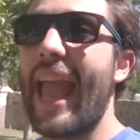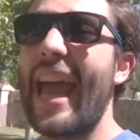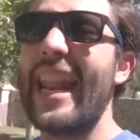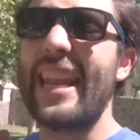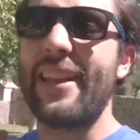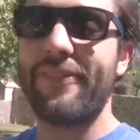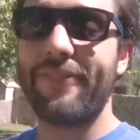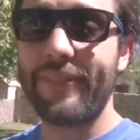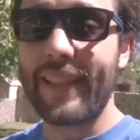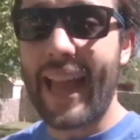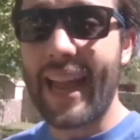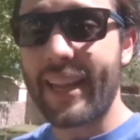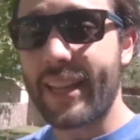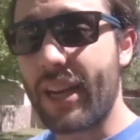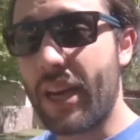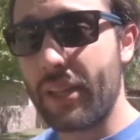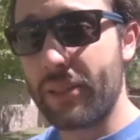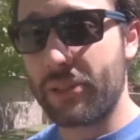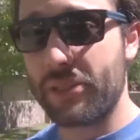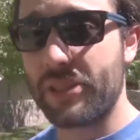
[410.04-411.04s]
And a flat
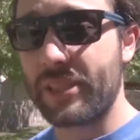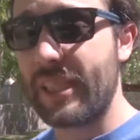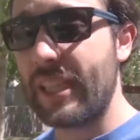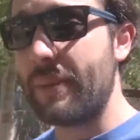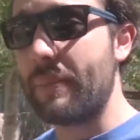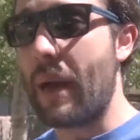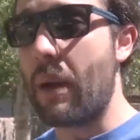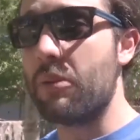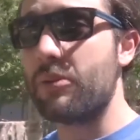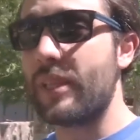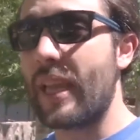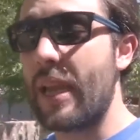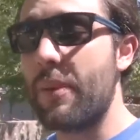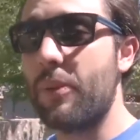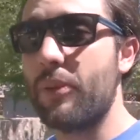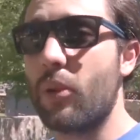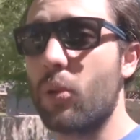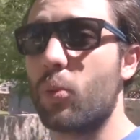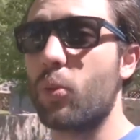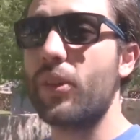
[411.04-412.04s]
color scheme, I was
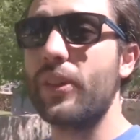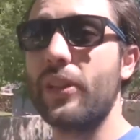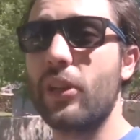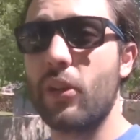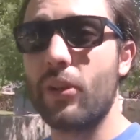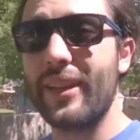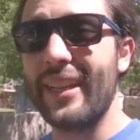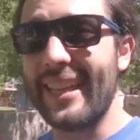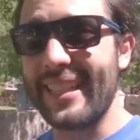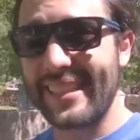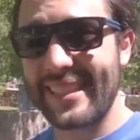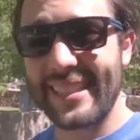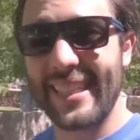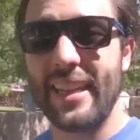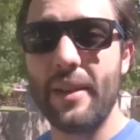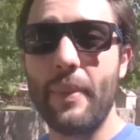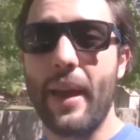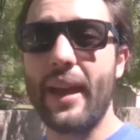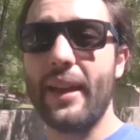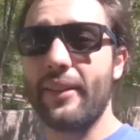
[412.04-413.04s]
able to really create a
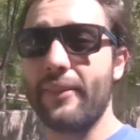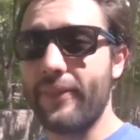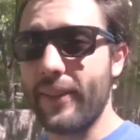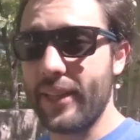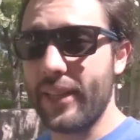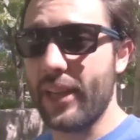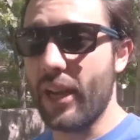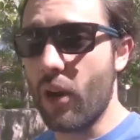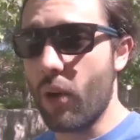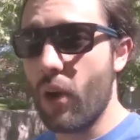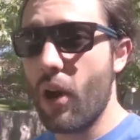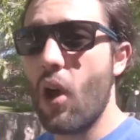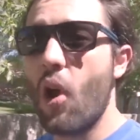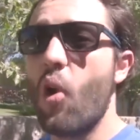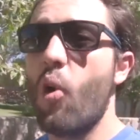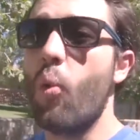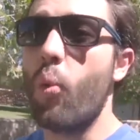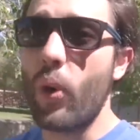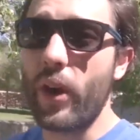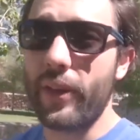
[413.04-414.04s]
cinematic video
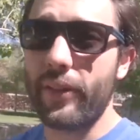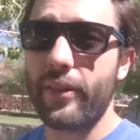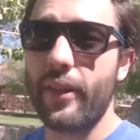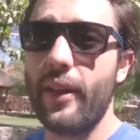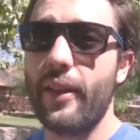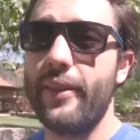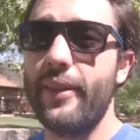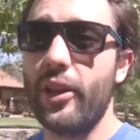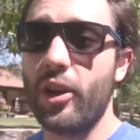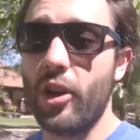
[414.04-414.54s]
with the